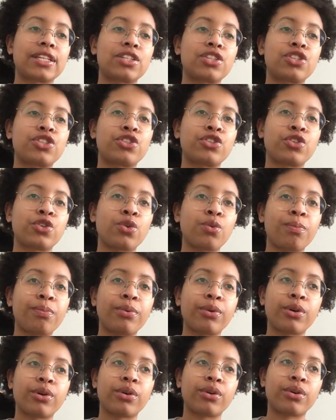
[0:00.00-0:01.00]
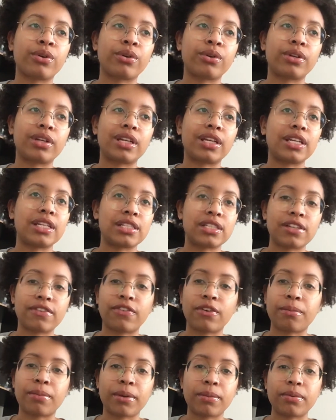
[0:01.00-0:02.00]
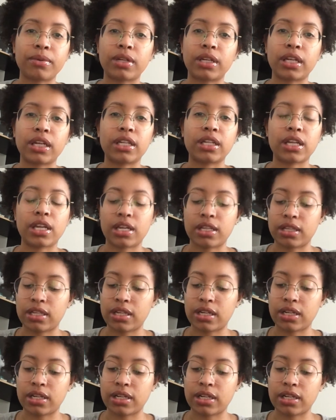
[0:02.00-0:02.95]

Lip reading: super easy for people to get in